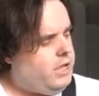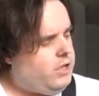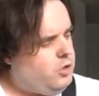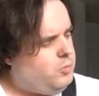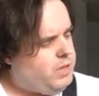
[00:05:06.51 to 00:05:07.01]

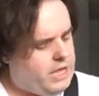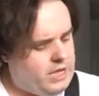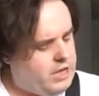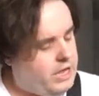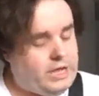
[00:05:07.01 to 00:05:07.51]
you
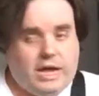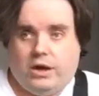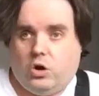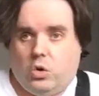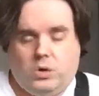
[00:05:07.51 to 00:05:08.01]
play,
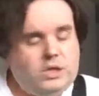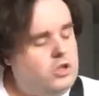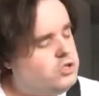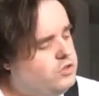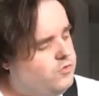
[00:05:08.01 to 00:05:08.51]
again, only
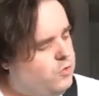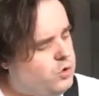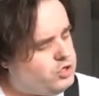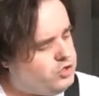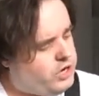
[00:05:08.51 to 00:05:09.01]
using
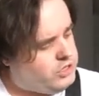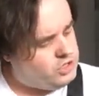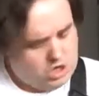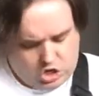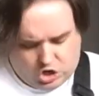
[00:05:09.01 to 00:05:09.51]
4
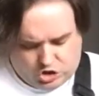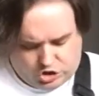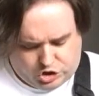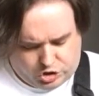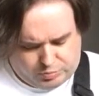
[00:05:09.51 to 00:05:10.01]
strings.
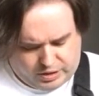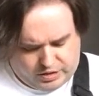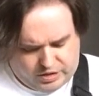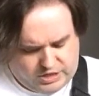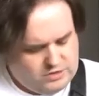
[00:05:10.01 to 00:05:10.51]
So you're going to play
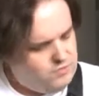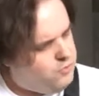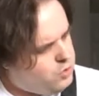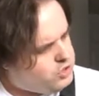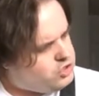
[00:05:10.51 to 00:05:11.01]
the
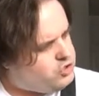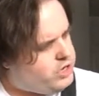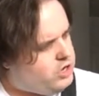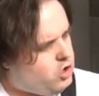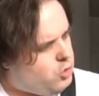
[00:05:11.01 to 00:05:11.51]
4th
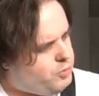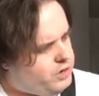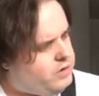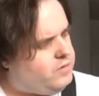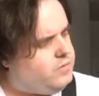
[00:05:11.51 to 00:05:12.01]
string open,